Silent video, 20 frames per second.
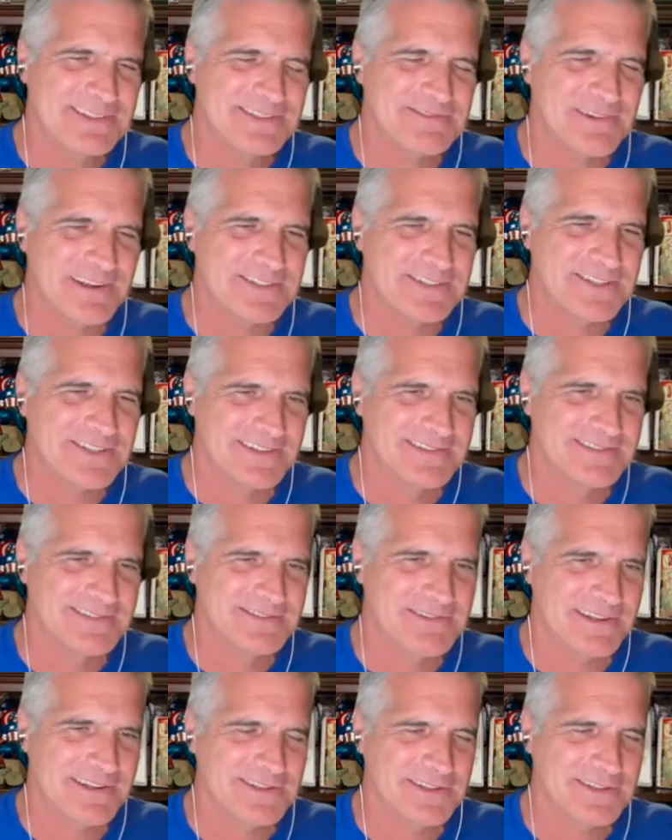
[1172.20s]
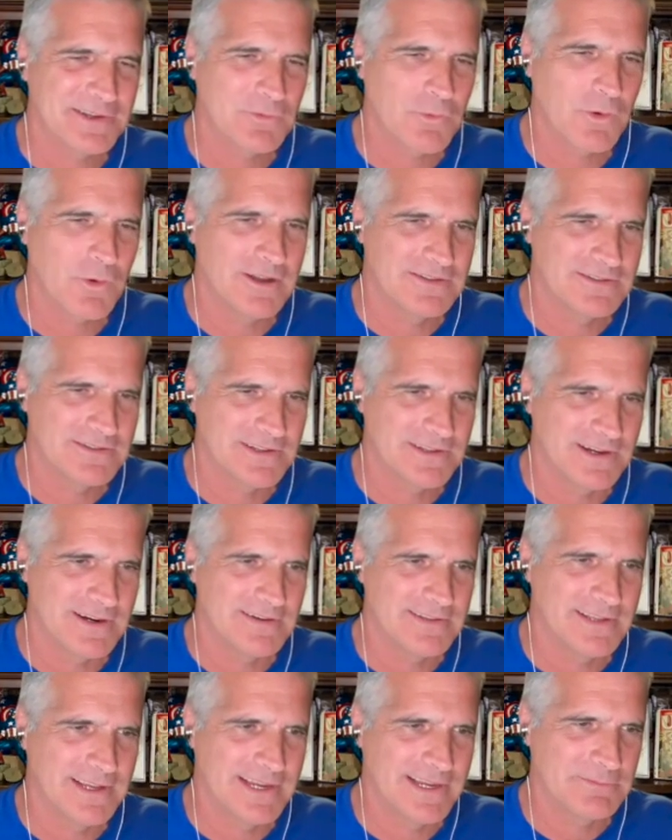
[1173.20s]
stretching the quads there,
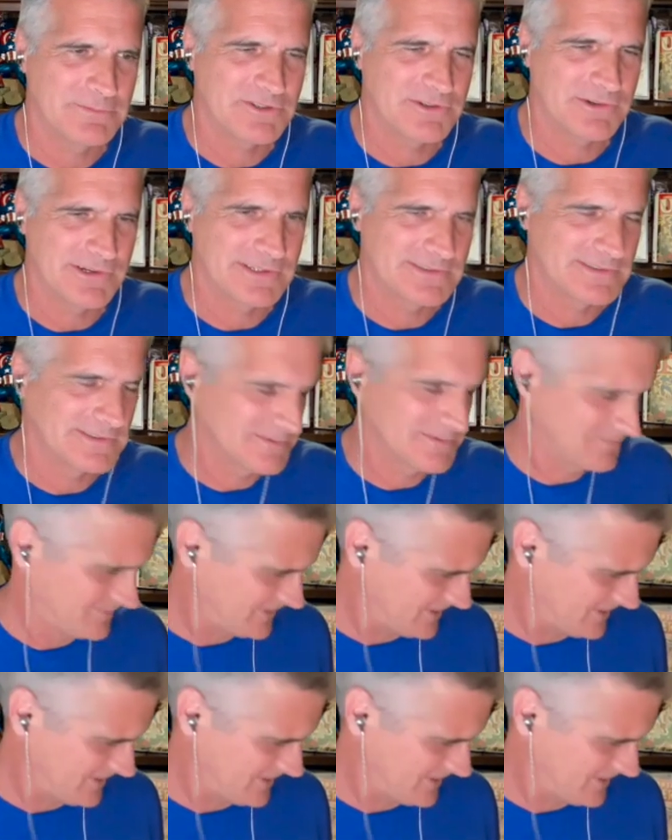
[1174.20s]
the hamstrings.